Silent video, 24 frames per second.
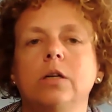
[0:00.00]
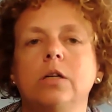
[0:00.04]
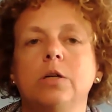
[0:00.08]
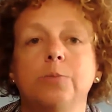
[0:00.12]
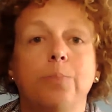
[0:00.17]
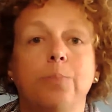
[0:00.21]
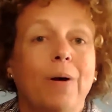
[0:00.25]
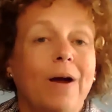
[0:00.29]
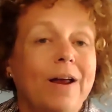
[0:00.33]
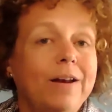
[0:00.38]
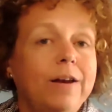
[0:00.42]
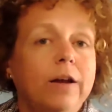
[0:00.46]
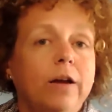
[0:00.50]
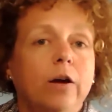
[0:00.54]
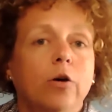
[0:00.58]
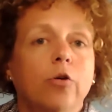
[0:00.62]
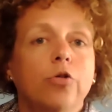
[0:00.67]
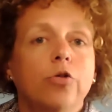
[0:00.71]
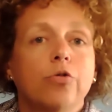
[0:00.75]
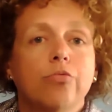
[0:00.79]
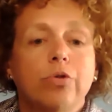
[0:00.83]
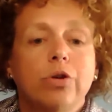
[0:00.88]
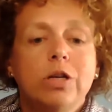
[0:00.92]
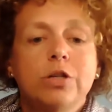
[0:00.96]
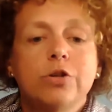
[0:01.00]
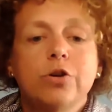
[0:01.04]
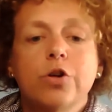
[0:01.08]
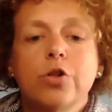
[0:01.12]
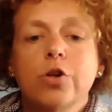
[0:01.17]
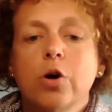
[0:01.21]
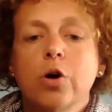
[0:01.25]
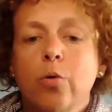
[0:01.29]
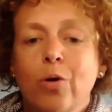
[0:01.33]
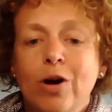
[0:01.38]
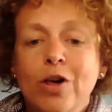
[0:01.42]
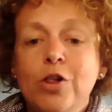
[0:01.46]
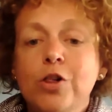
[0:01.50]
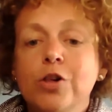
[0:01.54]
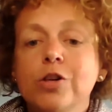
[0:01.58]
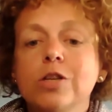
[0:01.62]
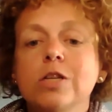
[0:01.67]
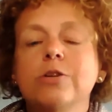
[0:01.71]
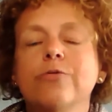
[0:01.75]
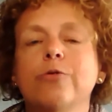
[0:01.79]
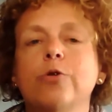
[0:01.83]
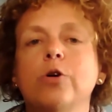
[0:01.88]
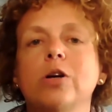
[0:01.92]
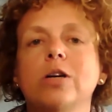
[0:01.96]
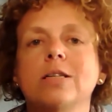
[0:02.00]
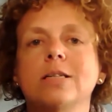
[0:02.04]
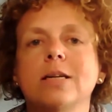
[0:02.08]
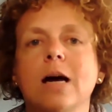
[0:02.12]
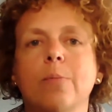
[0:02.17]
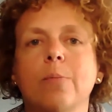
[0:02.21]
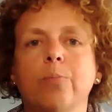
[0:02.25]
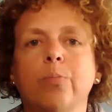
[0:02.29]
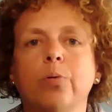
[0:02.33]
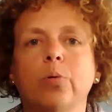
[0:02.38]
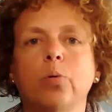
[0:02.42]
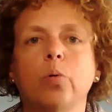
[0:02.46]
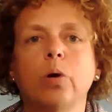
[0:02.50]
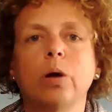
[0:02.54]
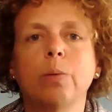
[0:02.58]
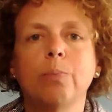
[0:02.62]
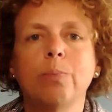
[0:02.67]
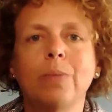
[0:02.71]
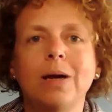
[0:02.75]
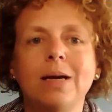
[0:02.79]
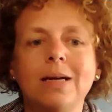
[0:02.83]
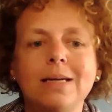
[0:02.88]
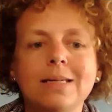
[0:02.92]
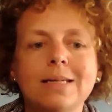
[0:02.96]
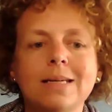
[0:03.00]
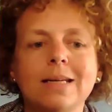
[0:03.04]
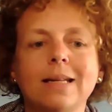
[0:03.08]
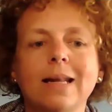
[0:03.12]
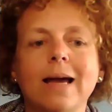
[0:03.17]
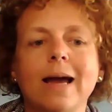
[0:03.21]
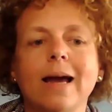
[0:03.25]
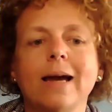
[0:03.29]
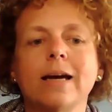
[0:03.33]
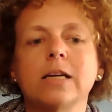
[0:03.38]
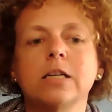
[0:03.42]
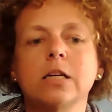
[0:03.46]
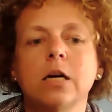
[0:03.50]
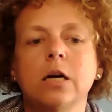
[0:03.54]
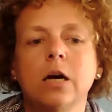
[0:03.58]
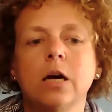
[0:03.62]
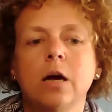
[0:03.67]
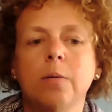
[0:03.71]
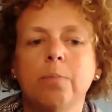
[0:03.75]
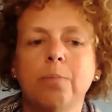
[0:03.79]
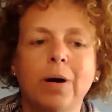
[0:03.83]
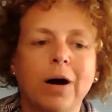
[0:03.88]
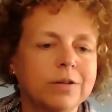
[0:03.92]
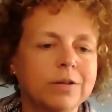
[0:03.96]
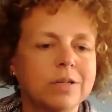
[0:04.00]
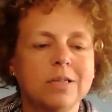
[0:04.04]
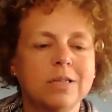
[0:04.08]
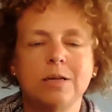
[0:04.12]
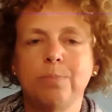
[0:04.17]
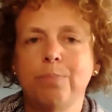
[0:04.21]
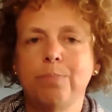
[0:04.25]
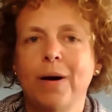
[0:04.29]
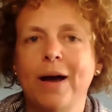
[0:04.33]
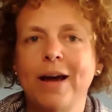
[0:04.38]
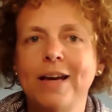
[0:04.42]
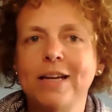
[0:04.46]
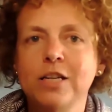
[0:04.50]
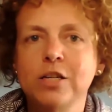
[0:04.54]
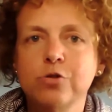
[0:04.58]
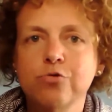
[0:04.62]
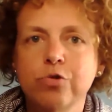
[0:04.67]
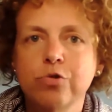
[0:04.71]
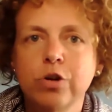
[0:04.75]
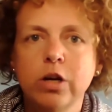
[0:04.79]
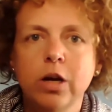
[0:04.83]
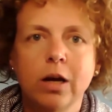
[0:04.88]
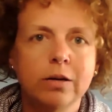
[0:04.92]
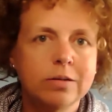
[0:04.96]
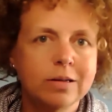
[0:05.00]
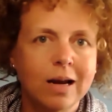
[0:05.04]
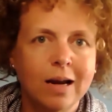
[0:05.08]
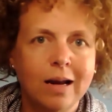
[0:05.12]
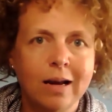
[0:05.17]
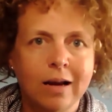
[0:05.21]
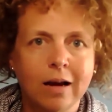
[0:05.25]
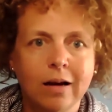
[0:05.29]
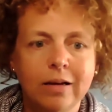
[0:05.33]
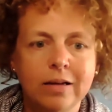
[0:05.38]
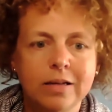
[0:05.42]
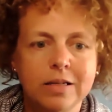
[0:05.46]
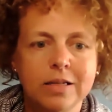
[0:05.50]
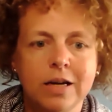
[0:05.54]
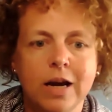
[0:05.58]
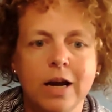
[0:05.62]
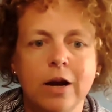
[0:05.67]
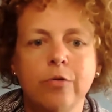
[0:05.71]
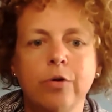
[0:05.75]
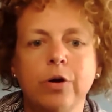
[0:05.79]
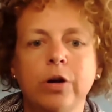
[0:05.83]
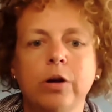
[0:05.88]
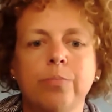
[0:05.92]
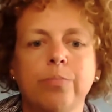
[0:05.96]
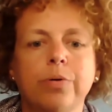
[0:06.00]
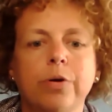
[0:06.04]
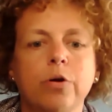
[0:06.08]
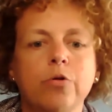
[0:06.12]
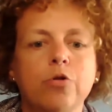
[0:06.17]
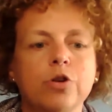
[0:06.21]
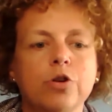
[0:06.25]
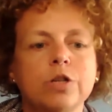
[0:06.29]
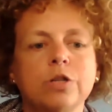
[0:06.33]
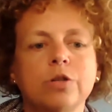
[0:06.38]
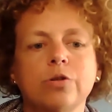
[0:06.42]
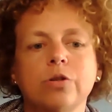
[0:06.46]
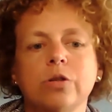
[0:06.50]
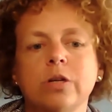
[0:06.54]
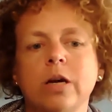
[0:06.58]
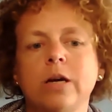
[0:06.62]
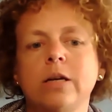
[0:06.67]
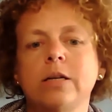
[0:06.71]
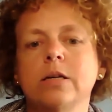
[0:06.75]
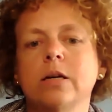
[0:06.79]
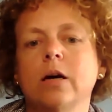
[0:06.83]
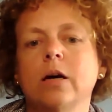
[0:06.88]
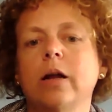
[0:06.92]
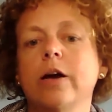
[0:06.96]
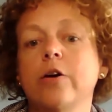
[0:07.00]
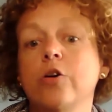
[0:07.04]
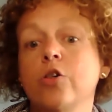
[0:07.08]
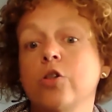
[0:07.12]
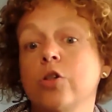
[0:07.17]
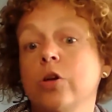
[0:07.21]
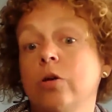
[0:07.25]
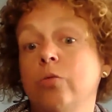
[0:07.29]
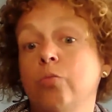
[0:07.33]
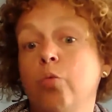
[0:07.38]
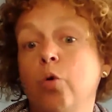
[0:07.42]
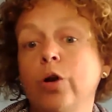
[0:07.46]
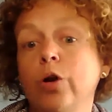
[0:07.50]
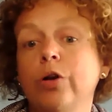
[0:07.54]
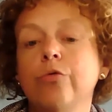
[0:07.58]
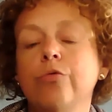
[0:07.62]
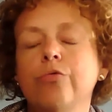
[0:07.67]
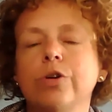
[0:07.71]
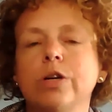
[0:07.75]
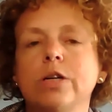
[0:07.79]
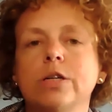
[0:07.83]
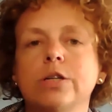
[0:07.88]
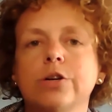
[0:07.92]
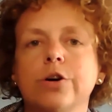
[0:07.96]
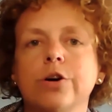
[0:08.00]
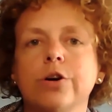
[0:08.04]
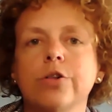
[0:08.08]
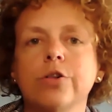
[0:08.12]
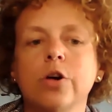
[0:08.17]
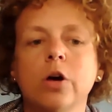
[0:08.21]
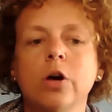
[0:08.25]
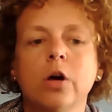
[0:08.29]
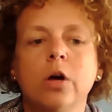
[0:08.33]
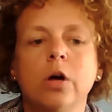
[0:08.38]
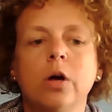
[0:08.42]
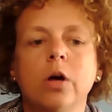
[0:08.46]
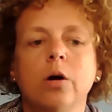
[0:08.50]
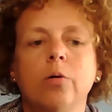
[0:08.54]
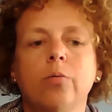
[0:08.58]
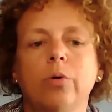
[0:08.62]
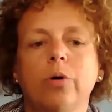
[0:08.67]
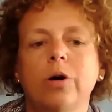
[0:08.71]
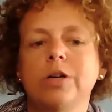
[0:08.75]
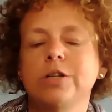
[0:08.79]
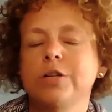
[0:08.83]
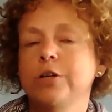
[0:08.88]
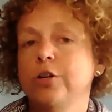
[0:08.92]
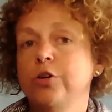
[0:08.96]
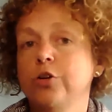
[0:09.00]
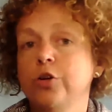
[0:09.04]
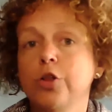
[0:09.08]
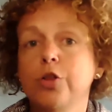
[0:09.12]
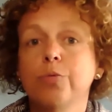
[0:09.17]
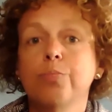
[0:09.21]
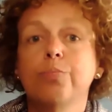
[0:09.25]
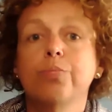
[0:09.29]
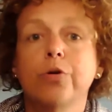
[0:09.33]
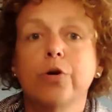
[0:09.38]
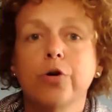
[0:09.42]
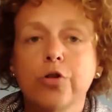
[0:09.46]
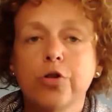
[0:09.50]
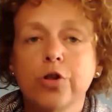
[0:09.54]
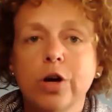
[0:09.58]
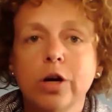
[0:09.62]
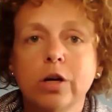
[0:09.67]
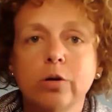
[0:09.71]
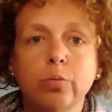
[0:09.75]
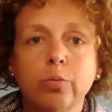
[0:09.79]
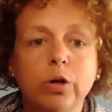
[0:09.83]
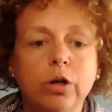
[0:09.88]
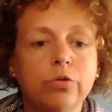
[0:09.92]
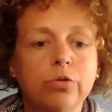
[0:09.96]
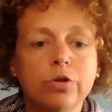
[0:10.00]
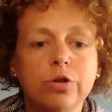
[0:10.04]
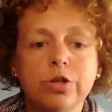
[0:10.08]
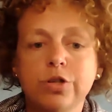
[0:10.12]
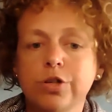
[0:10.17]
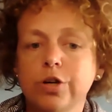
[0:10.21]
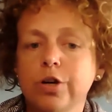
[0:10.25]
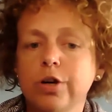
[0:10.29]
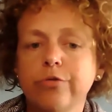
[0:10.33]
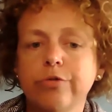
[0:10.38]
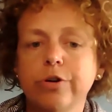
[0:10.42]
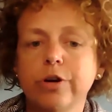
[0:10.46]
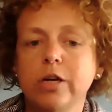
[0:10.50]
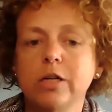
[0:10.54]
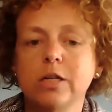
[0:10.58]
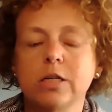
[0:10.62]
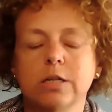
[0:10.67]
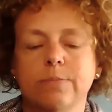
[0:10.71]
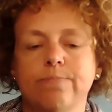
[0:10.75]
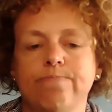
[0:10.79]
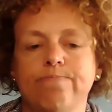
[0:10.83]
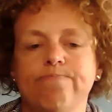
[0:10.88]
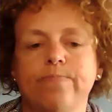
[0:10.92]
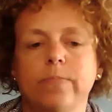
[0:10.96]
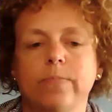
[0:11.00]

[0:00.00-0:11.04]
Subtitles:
Depending on the research questions, for example, we may select participatory and egalitarian approaches to data collection in one research, whereas in another project, we use surveys.